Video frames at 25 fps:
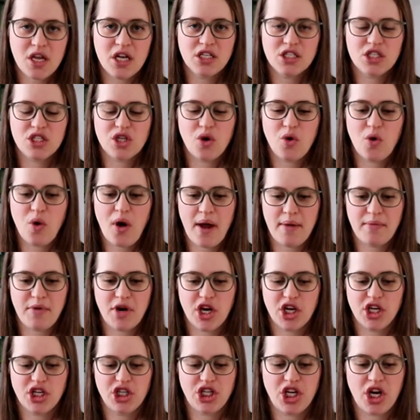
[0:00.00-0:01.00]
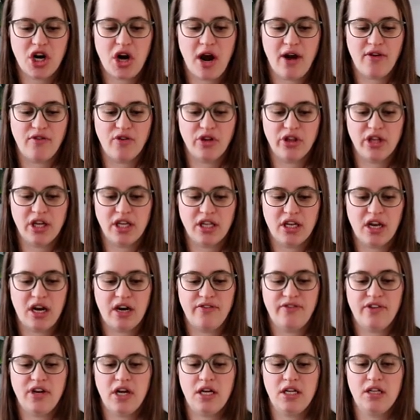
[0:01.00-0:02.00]
So I'm not going to share everything that
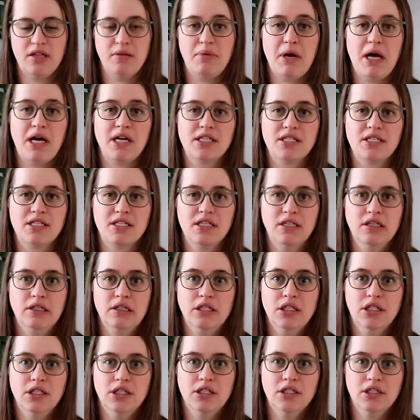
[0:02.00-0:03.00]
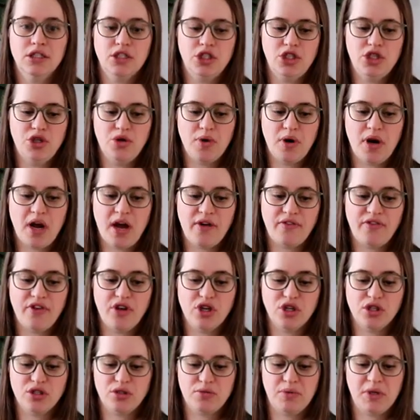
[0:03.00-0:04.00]
I've done in the past 2.5
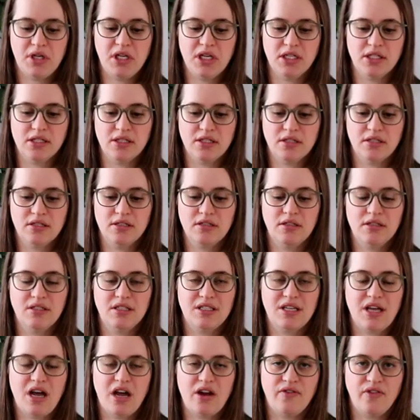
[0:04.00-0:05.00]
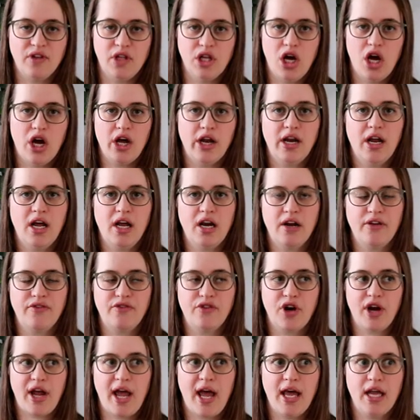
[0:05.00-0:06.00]
years because it's kind of a lot and I
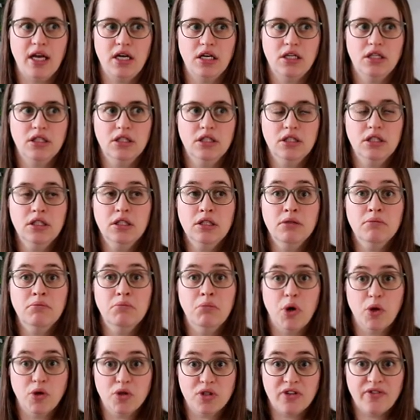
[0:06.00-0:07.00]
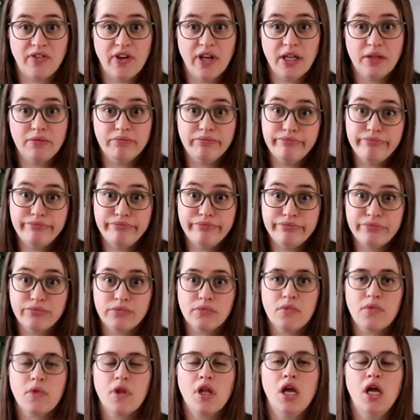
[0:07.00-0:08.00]
forget most of it.
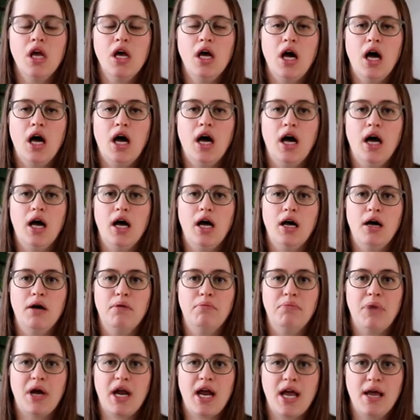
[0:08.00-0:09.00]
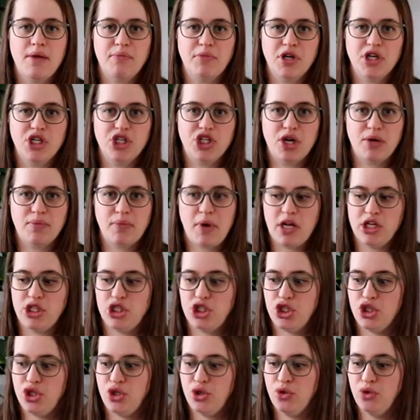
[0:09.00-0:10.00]
But I am going to share my
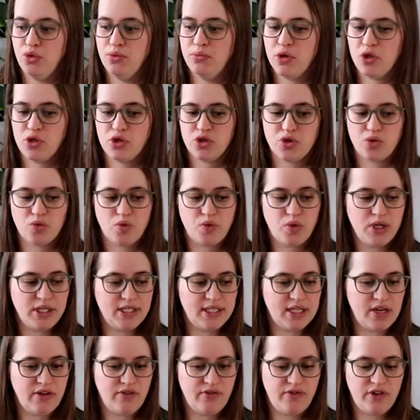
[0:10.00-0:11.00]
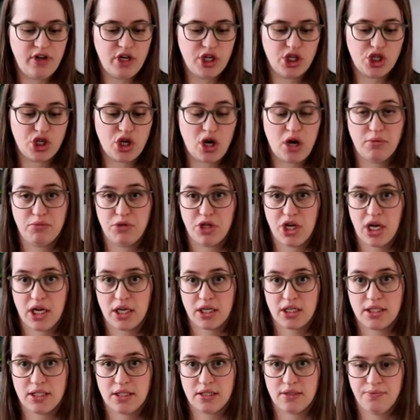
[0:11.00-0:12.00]
2 most recent finished
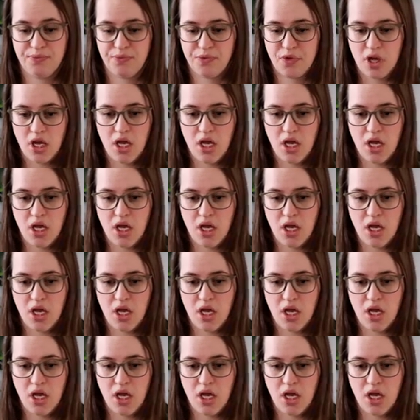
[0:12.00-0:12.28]
objects.